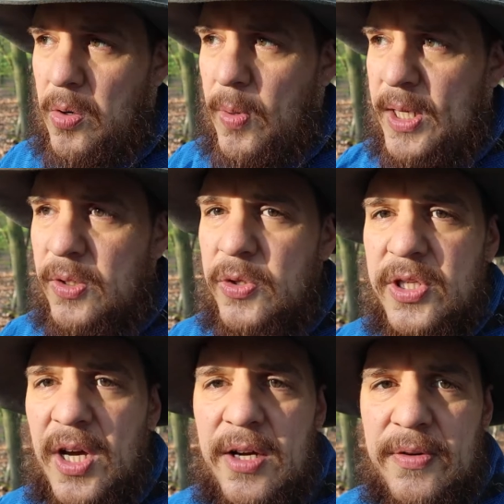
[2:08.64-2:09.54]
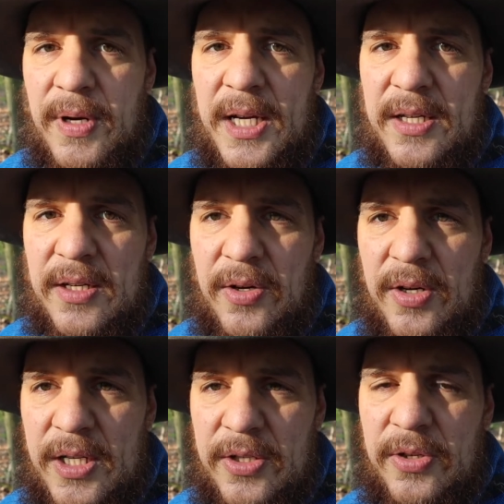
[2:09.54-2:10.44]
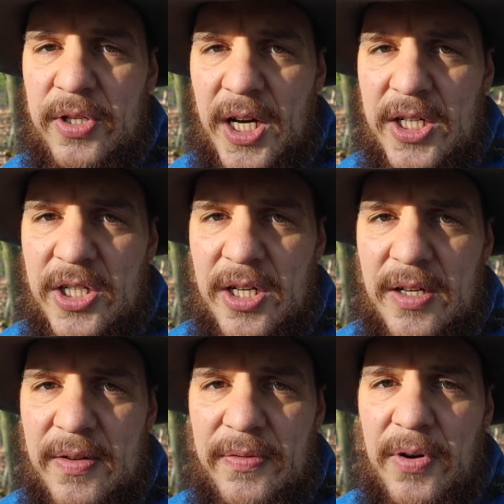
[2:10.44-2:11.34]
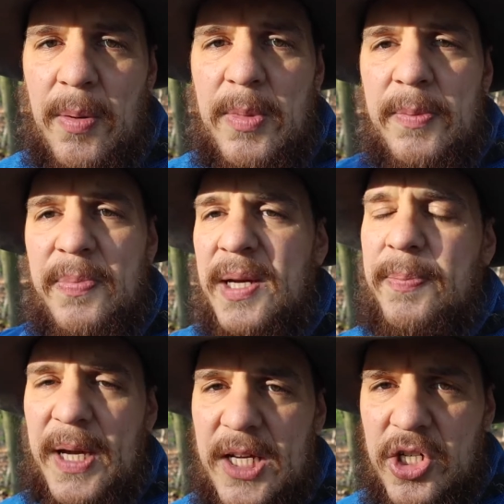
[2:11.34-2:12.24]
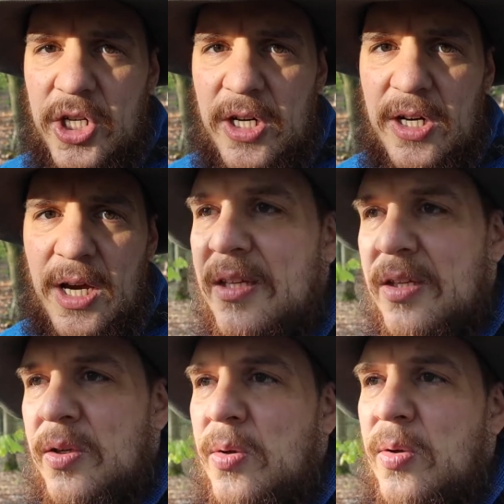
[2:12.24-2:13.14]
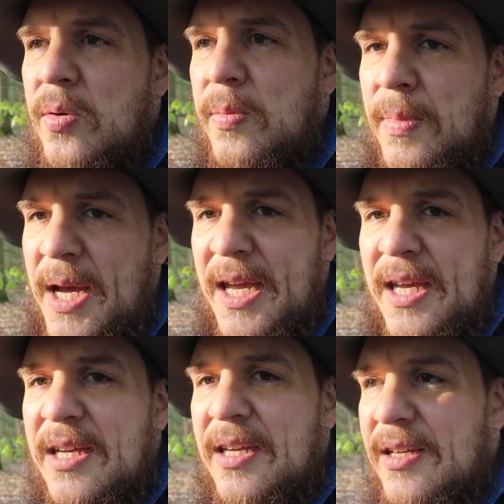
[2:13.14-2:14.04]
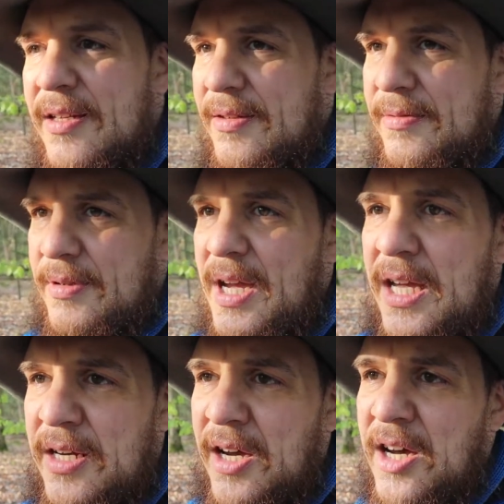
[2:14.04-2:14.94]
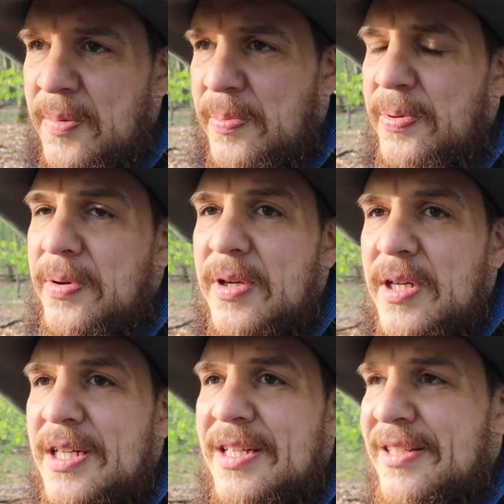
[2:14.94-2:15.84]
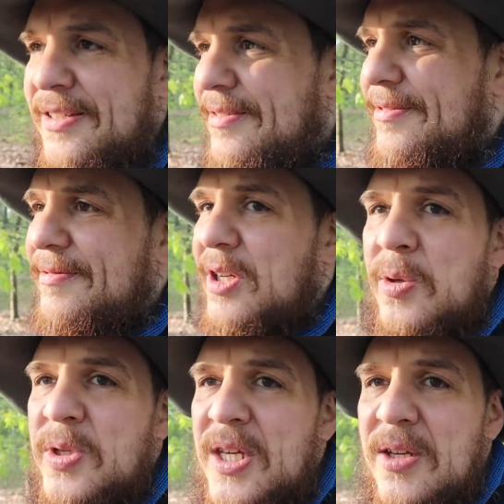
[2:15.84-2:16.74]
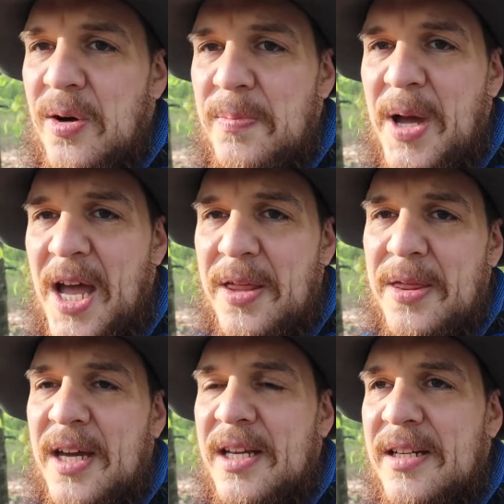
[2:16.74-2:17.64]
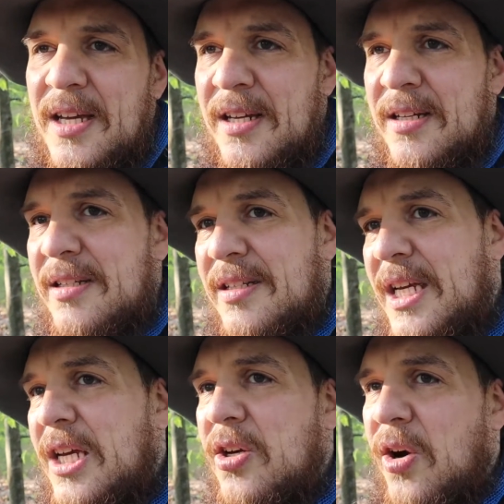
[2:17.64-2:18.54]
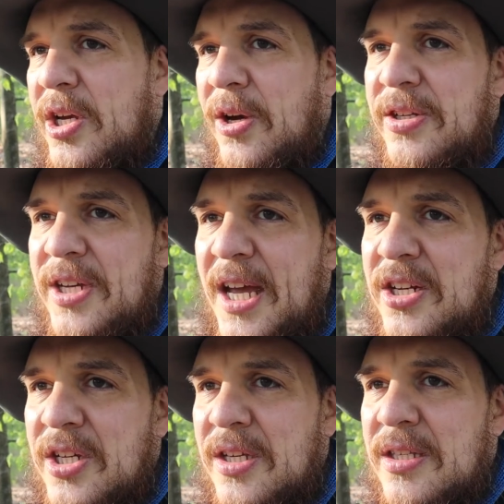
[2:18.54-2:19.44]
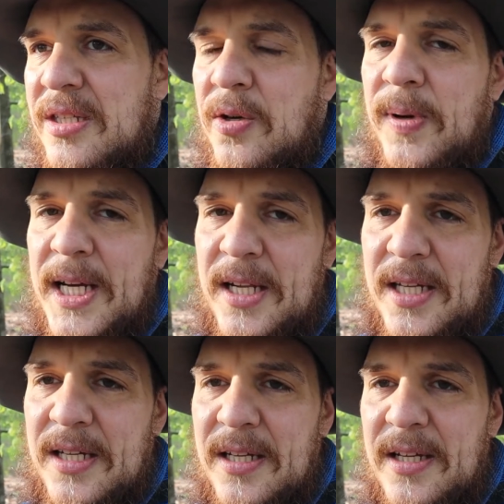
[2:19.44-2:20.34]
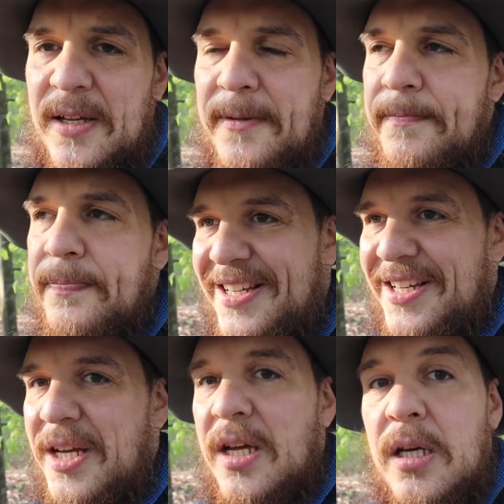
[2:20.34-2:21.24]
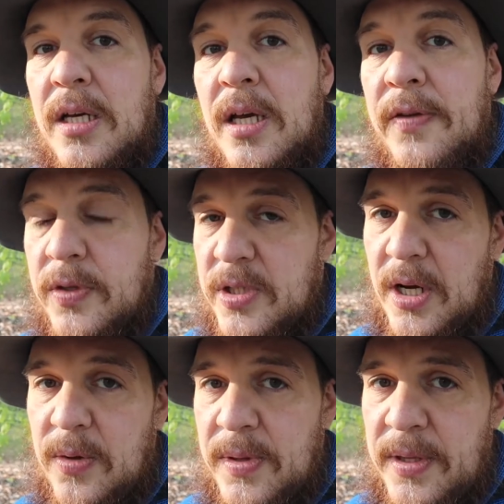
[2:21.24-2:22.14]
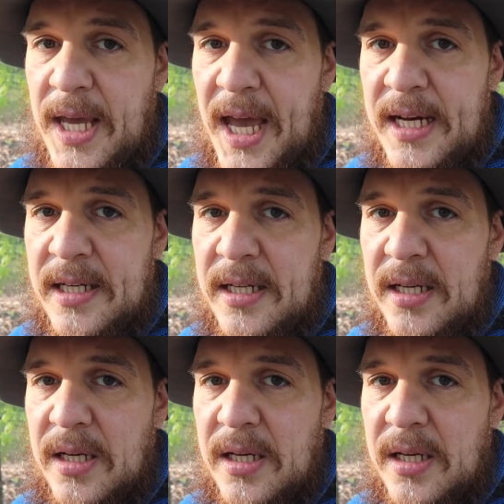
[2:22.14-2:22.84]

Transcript: When you start writing your introduction from the big picture, you may end up losing your path and going on tangents quickly. If you start with the end,